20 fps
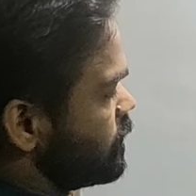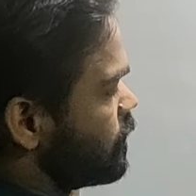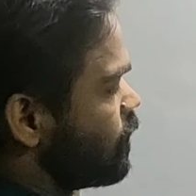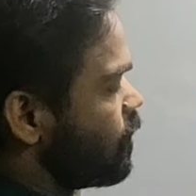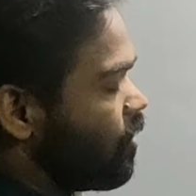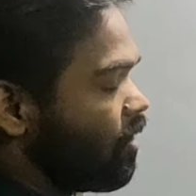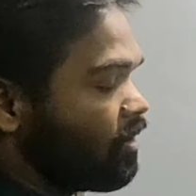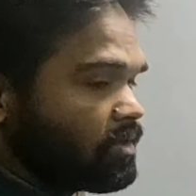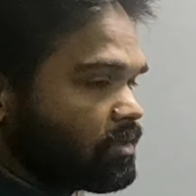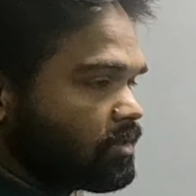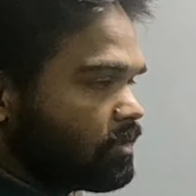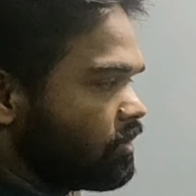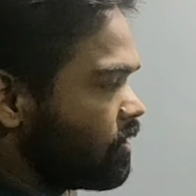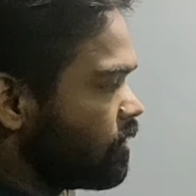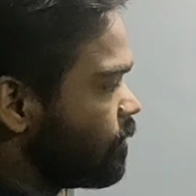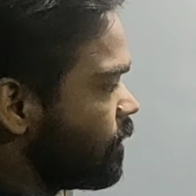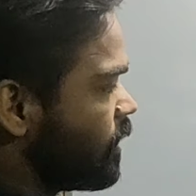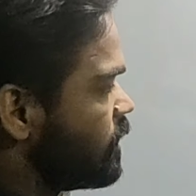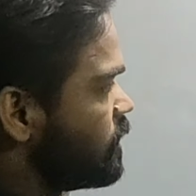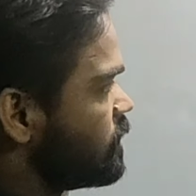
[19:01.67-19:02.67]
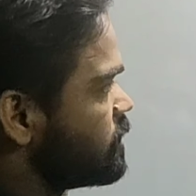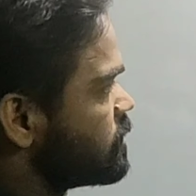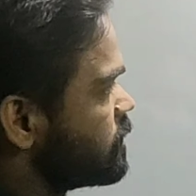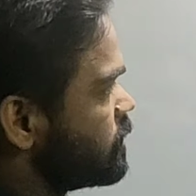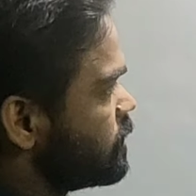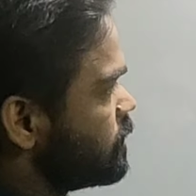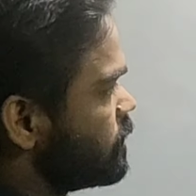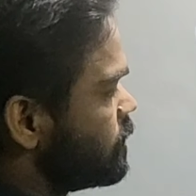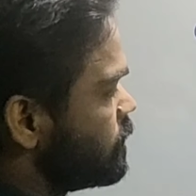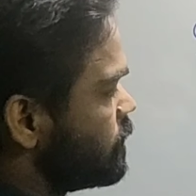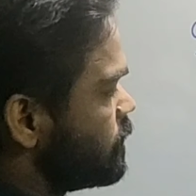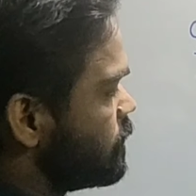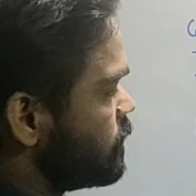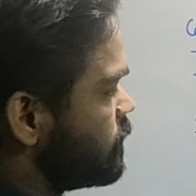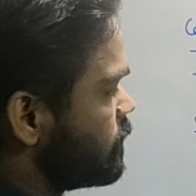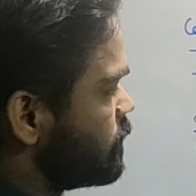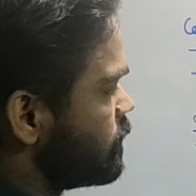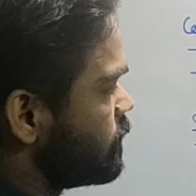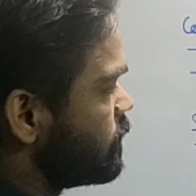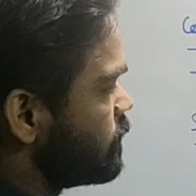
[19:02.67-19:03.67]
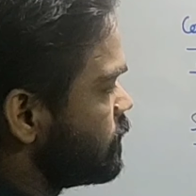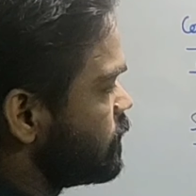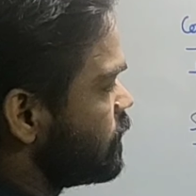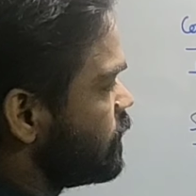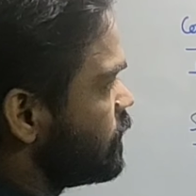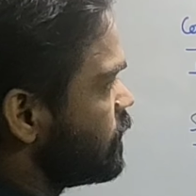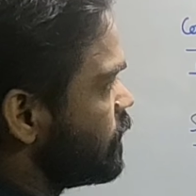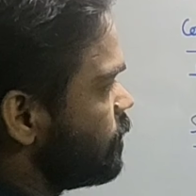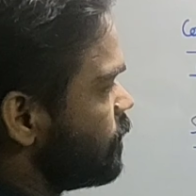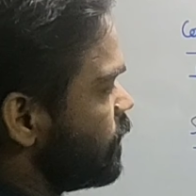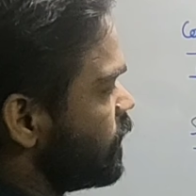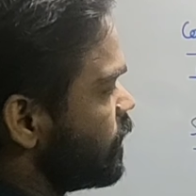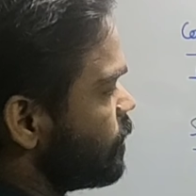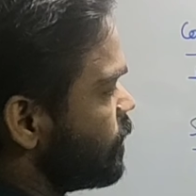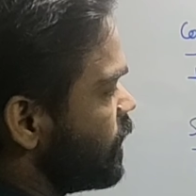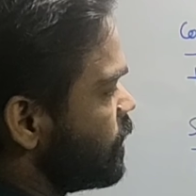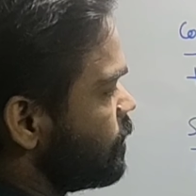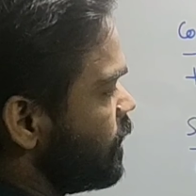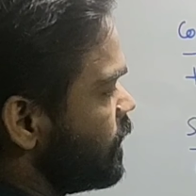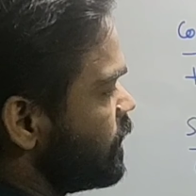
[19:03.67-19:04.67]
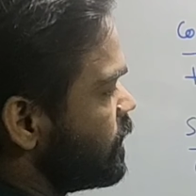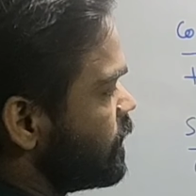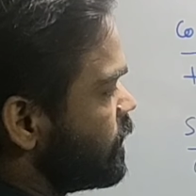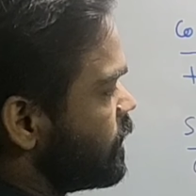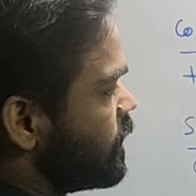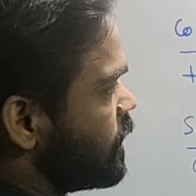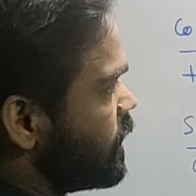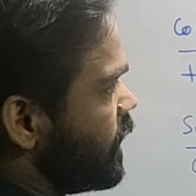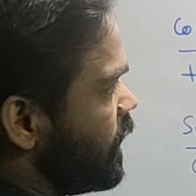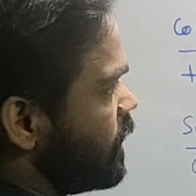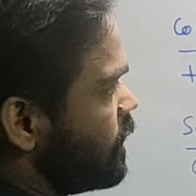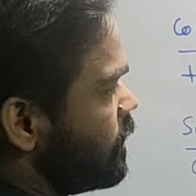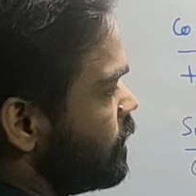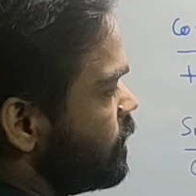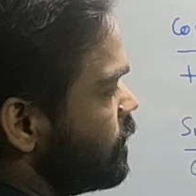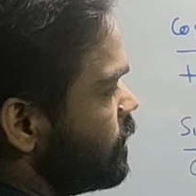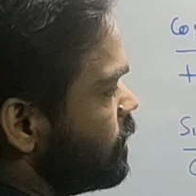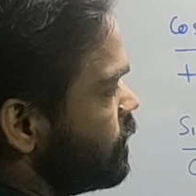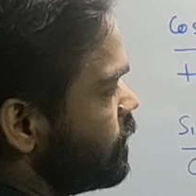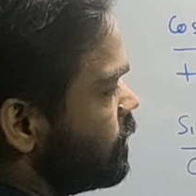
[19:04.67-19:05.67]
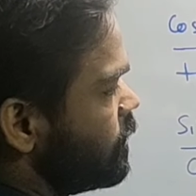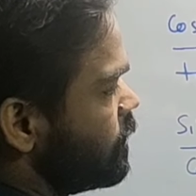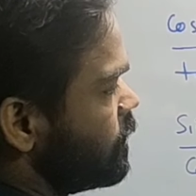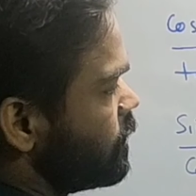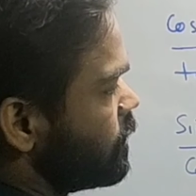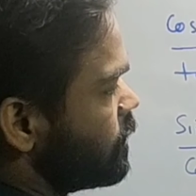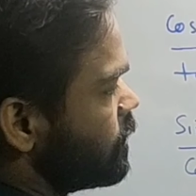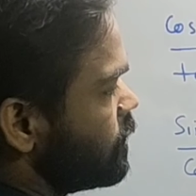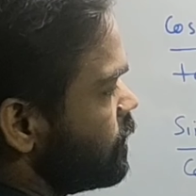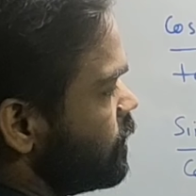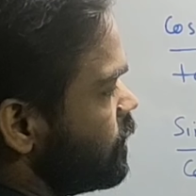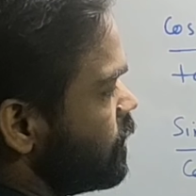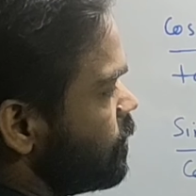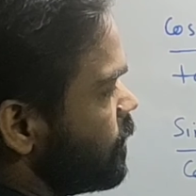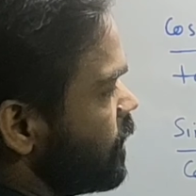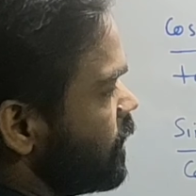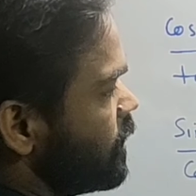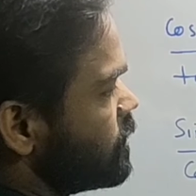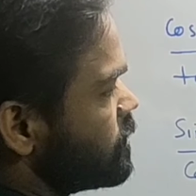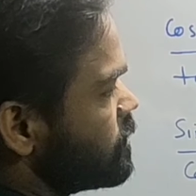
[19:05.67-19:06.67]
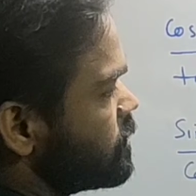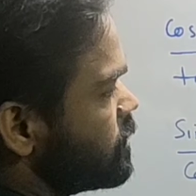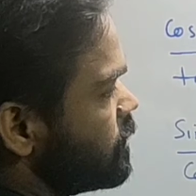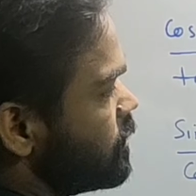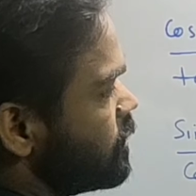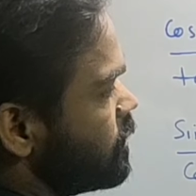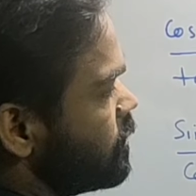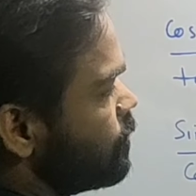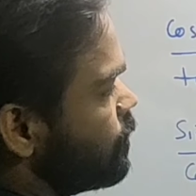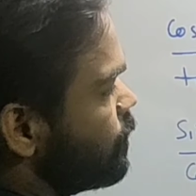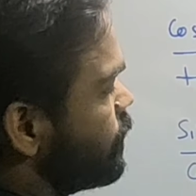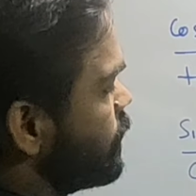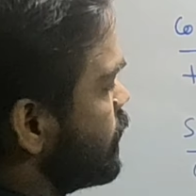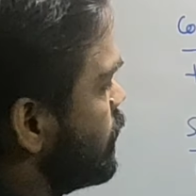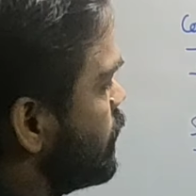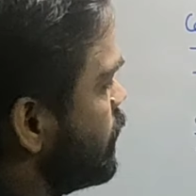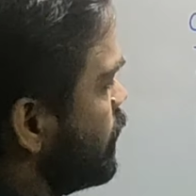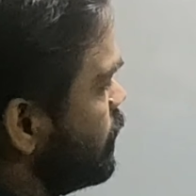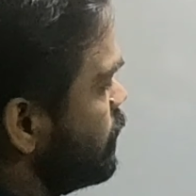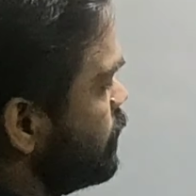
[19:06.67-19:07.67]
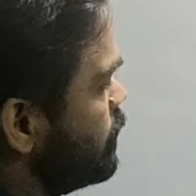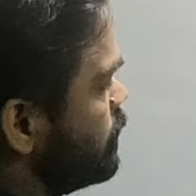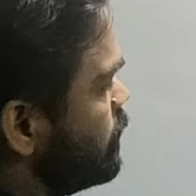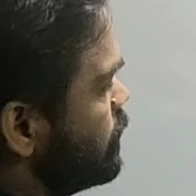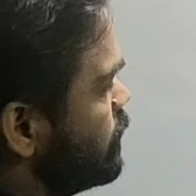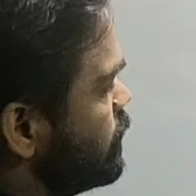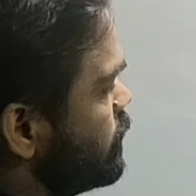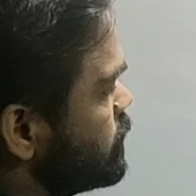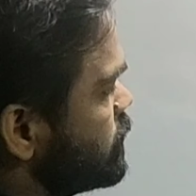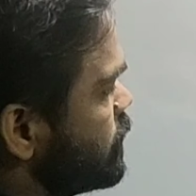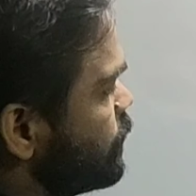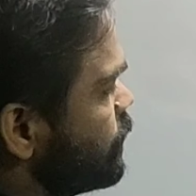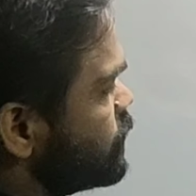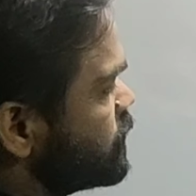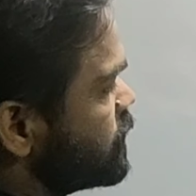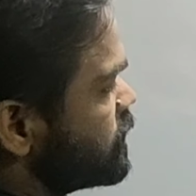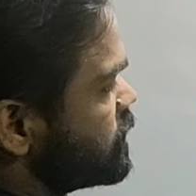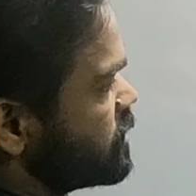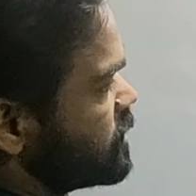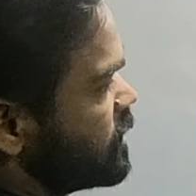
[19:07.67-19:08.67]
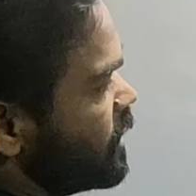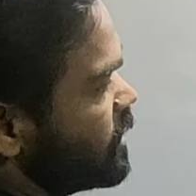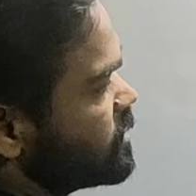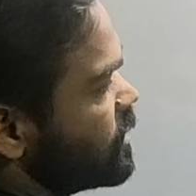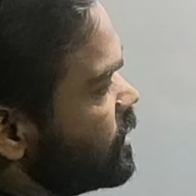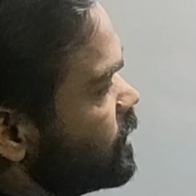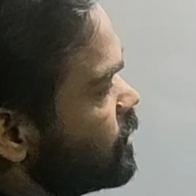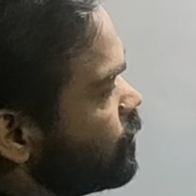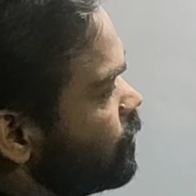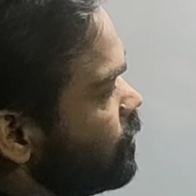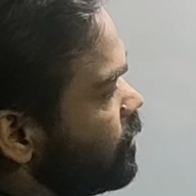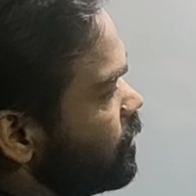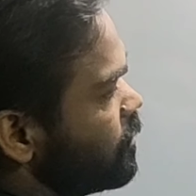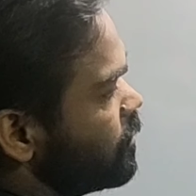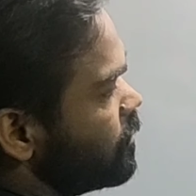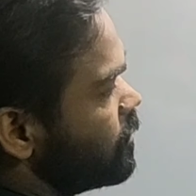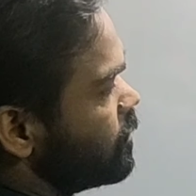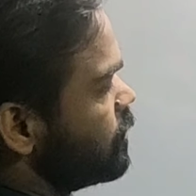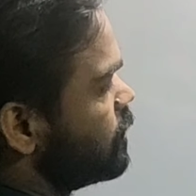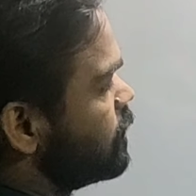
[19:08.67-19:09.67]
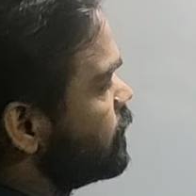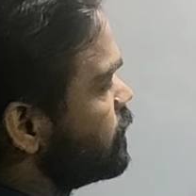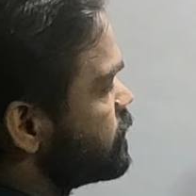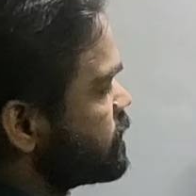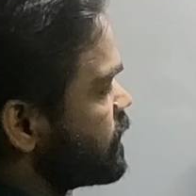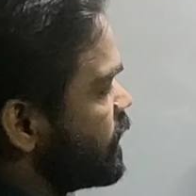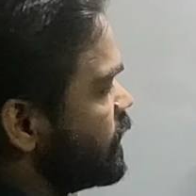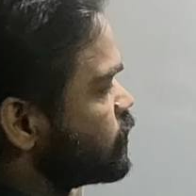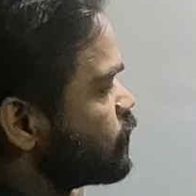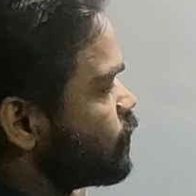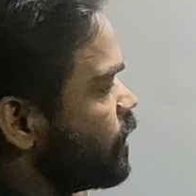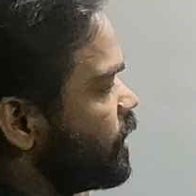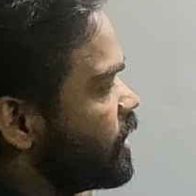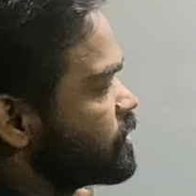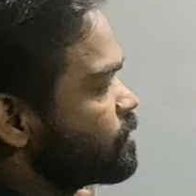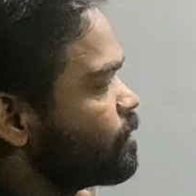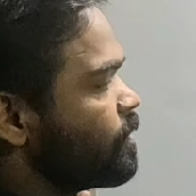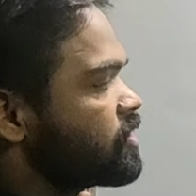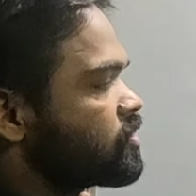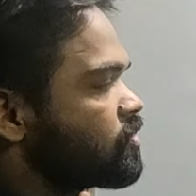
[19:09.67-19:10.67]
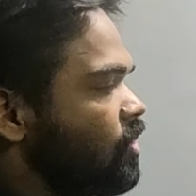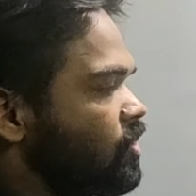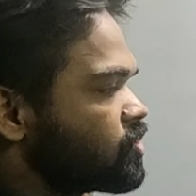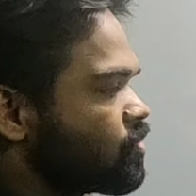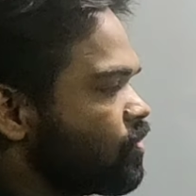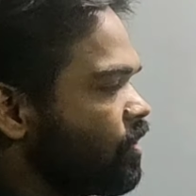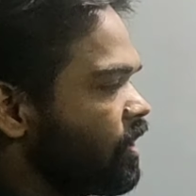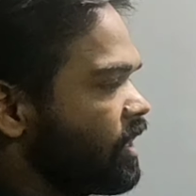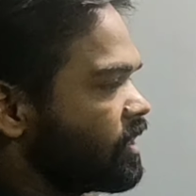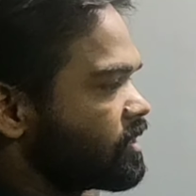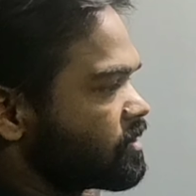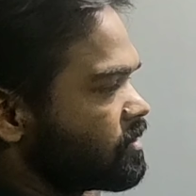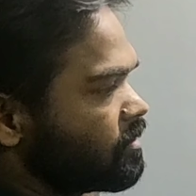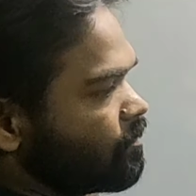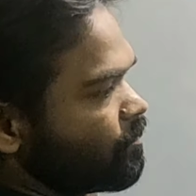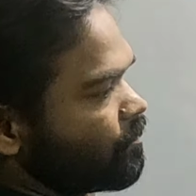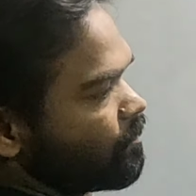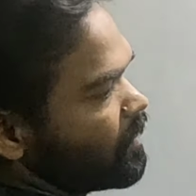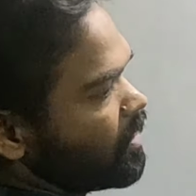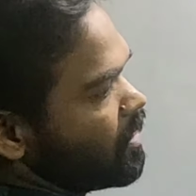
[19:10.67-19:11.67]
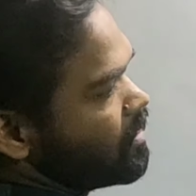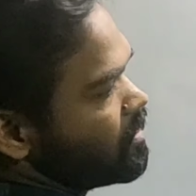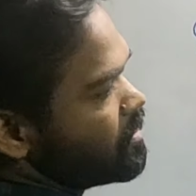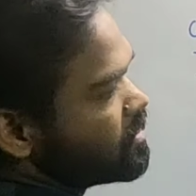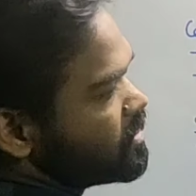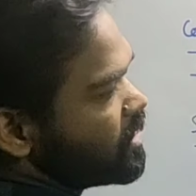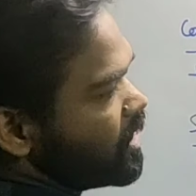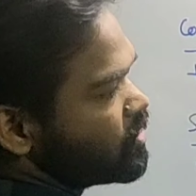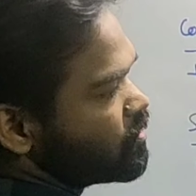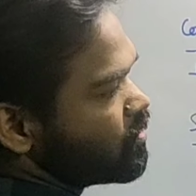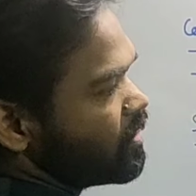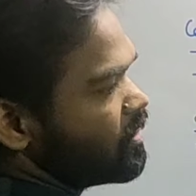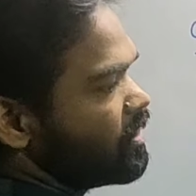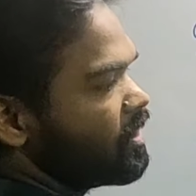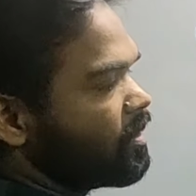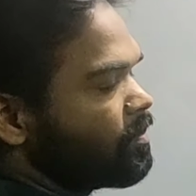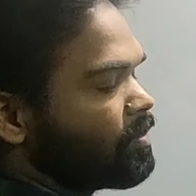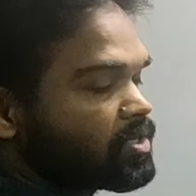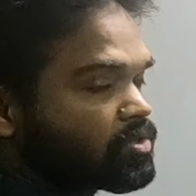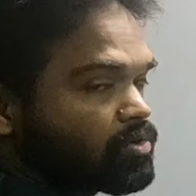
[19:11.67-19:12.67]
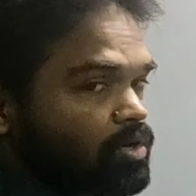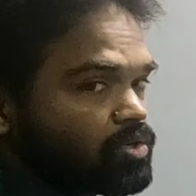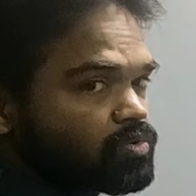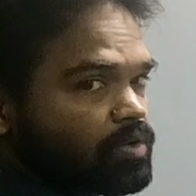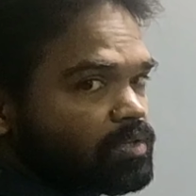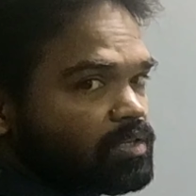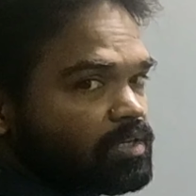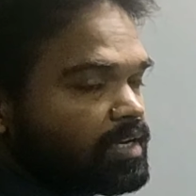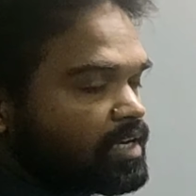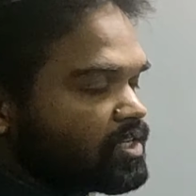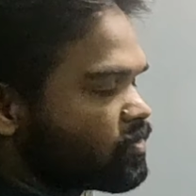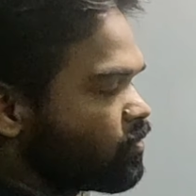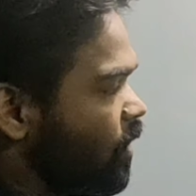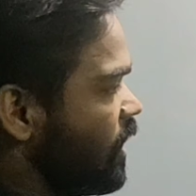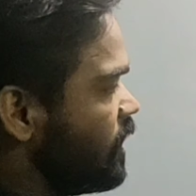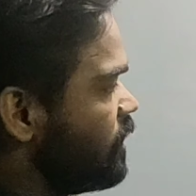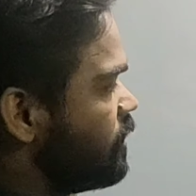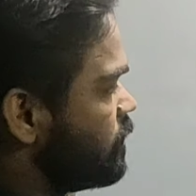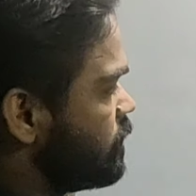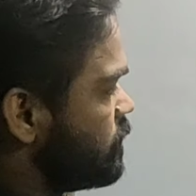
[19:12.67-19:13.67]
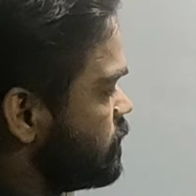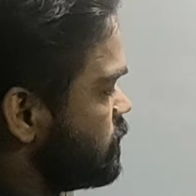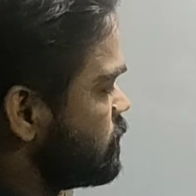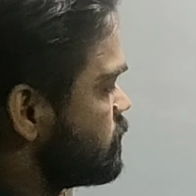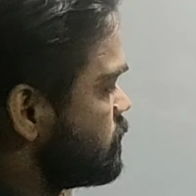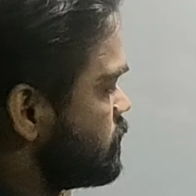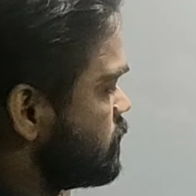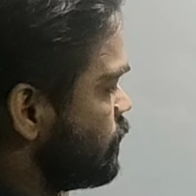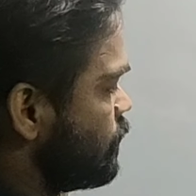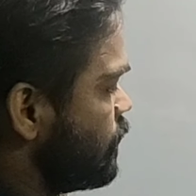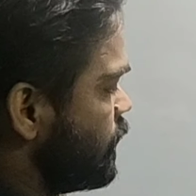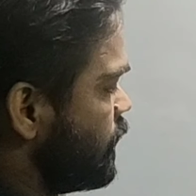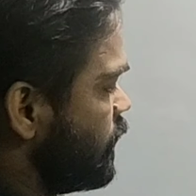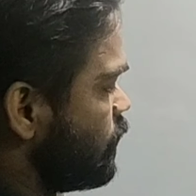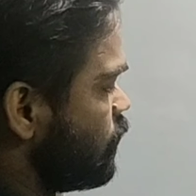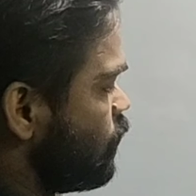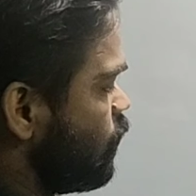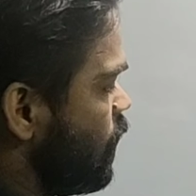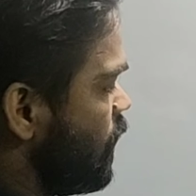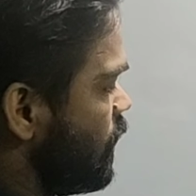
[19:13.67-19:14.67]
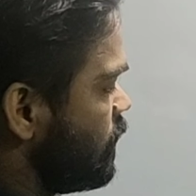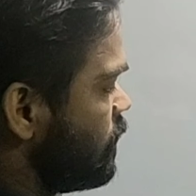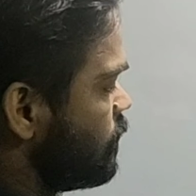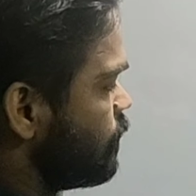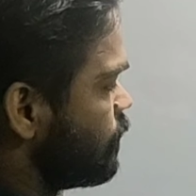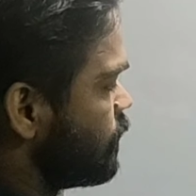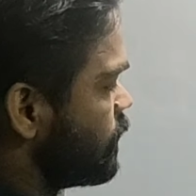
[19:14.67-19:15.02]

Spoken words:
cot 30 minus theta multiplied by tan 30 minus theta. Now suppose this is x, I told, sin square x plus cos square x, sin square theta plus cos square theta is 1, so we get 1,